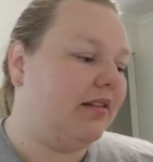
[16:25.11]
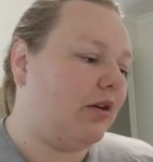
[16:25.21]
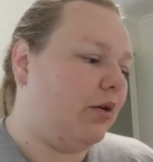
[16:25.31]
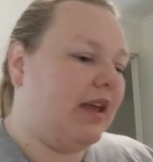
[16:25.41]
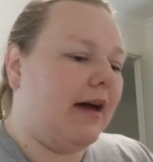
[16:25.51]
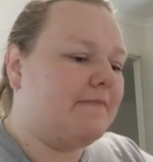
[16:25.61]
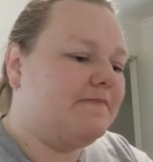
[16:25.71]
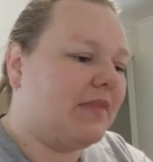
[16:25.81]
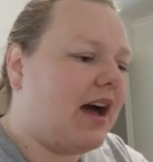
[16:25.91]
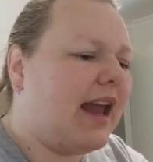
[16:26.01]
So, yeah,
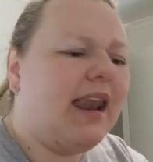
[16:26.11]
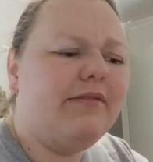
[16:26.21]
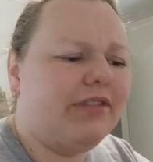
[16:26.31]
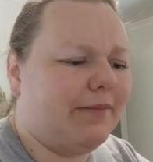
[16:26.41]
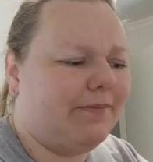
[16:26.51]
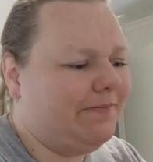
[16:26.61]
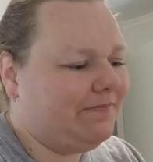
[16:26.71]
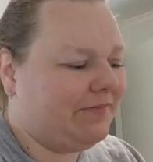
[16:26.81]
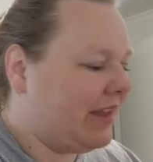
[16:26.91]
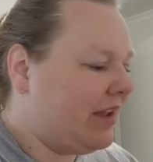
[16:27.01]
I love them.
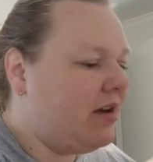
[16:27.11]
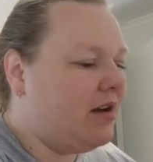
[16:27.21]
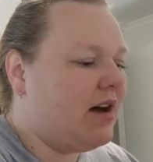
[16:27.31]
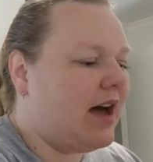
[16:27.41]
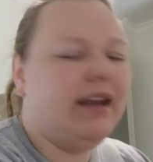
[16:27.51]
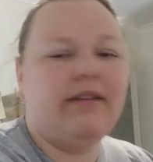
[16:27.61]
I